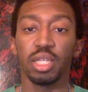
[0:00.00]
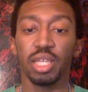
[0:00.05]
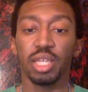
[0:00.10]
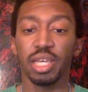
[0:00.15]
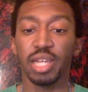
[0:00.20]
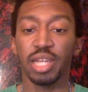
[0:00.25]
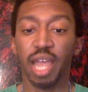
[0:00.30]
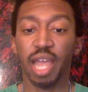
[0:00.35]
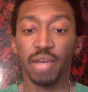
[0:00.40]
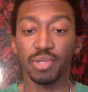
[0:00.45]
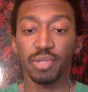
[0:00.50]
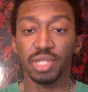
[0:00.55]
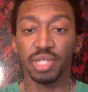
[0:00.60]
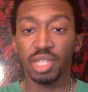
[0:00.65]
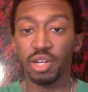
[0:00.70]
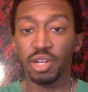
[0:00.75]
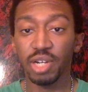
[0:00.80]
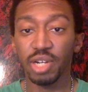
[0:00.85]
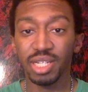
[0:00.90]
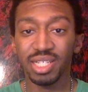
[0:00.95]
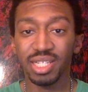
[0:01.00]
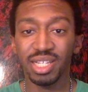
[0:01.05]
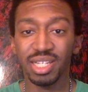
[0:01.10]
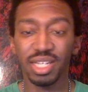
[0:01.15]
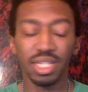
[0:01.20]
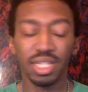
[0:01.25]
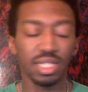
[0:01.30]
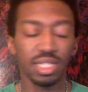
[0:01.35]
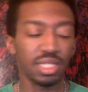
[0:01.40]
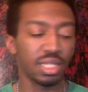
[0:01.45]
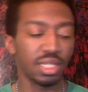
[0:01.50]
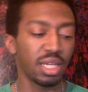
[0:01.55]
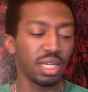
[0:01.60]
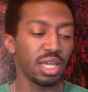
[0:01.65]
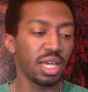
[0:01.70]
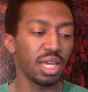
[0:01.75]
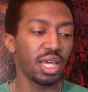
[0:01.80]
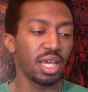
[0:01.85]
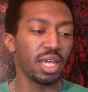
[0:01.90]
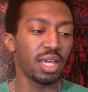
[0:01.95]
and how serious it is,
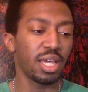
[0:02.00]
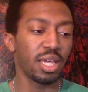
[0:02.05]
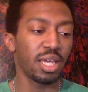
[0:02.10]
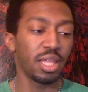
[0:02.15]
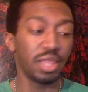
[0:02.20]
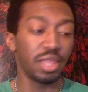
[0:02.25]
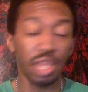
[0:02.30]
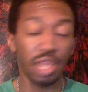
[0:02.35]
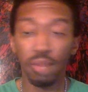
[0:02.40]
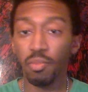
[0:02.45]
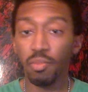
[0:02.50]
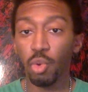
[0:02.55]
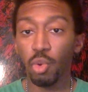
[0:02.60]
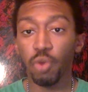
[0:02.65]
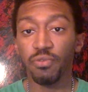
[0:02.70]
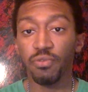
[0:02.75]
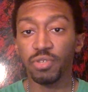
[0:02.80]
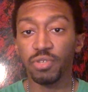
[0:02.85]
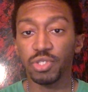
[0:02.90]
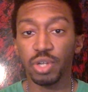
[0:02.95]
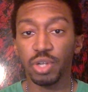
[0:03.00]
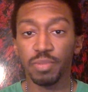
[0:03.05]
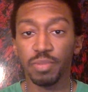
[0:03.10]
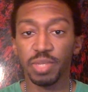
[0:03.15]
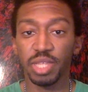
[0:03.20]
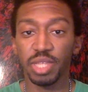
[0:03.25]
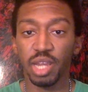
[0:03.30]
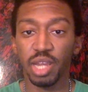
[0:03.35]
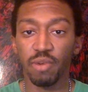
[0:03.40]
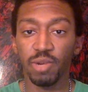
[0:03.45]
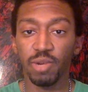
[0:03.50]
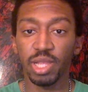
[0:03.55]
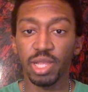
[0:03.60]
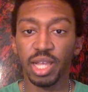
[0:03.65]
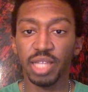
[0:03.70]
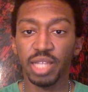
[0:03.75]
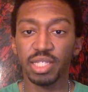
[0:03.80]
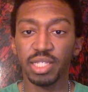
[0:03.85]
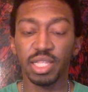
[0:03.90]
they're more for Trump than they realize.